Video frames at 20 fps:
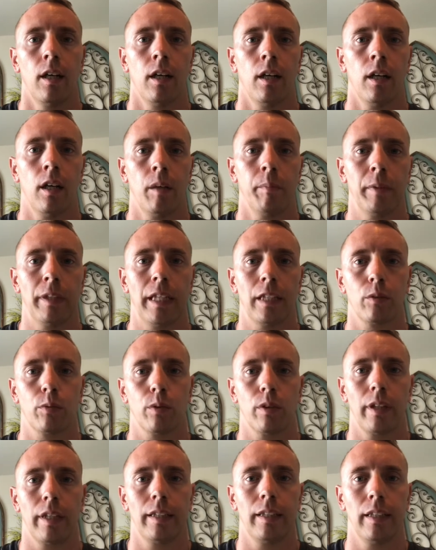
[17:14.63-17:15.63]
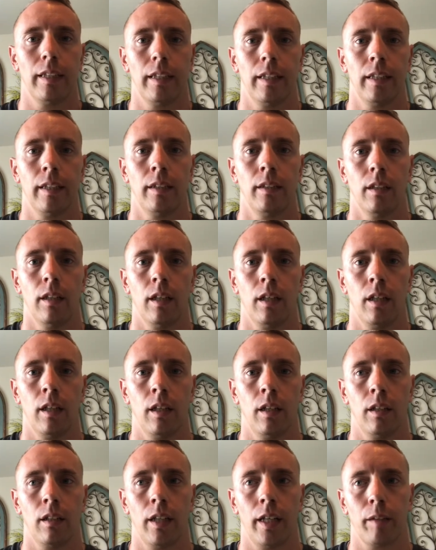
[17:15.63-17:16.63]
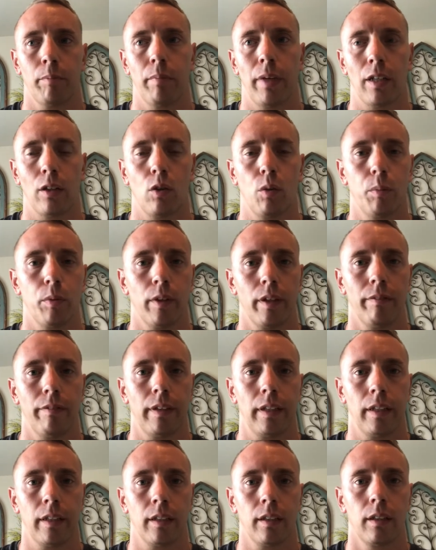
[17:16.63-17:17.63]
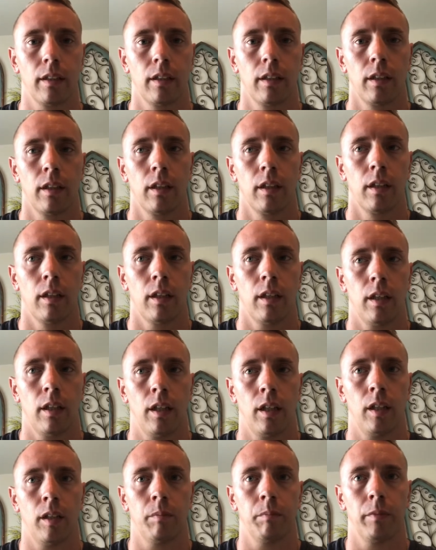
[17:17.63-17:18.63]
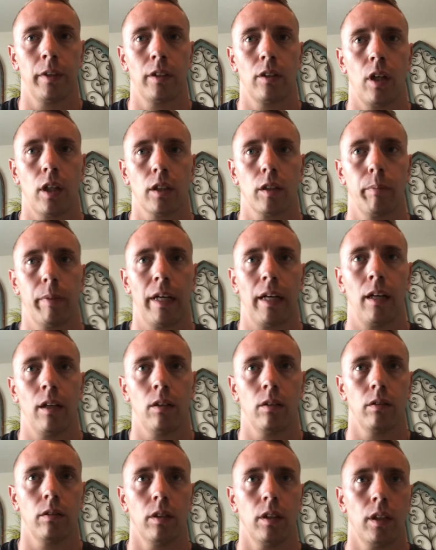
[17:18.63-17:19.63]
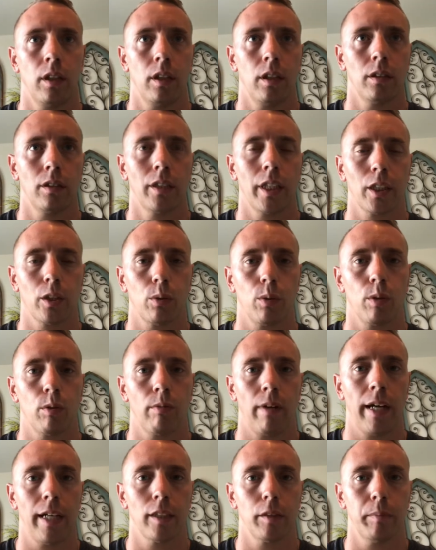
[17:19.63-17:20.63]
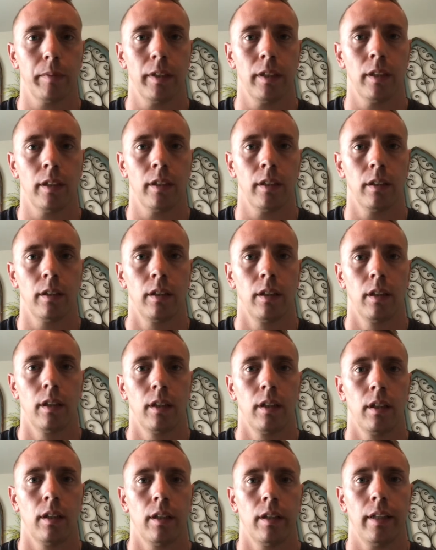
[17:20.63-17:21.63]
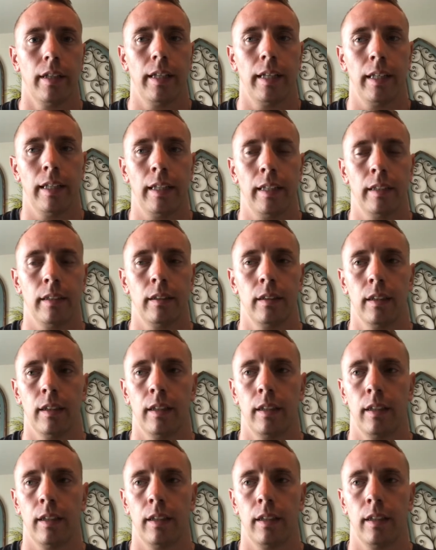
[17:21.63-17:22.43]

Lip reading: And that's where they did like medical briefing. They talked about sexual harassment and